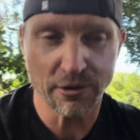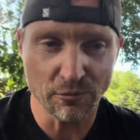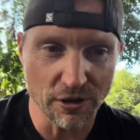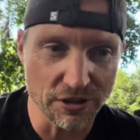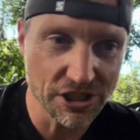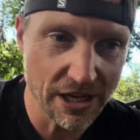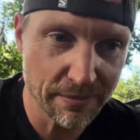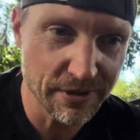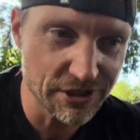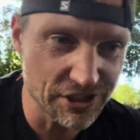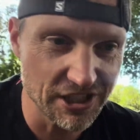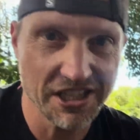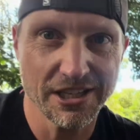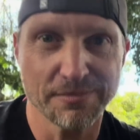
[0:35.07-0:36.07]
World
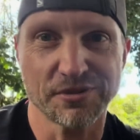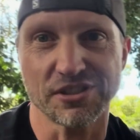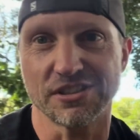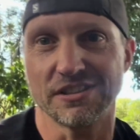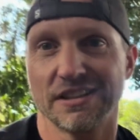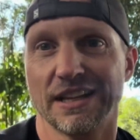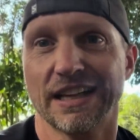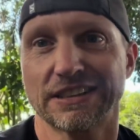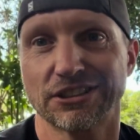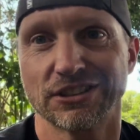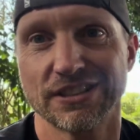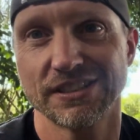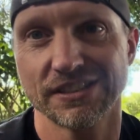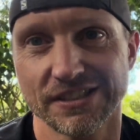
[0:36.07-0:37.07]
Championships and
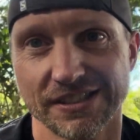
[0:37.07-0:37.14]
elections